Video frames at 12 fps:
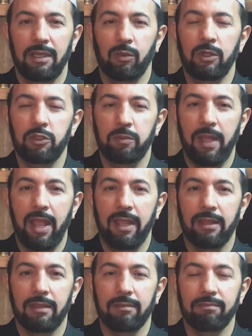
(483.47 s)
Which
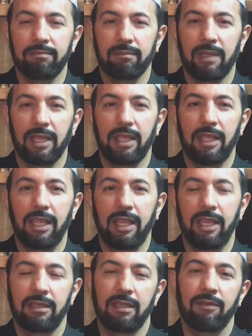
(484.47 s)
path?
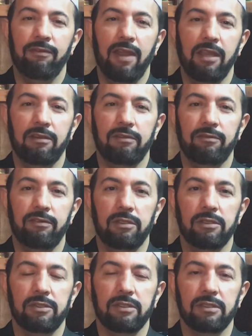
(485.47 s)
In the final
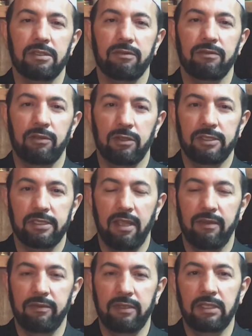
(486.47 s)
verse, verse
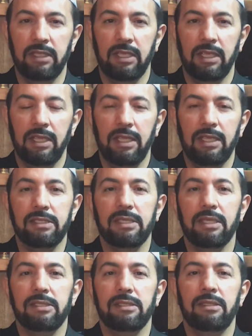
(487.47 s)
7, he
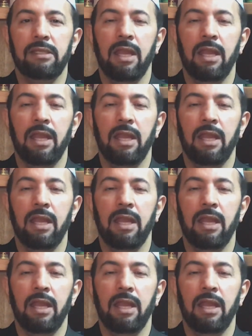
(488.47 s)
says,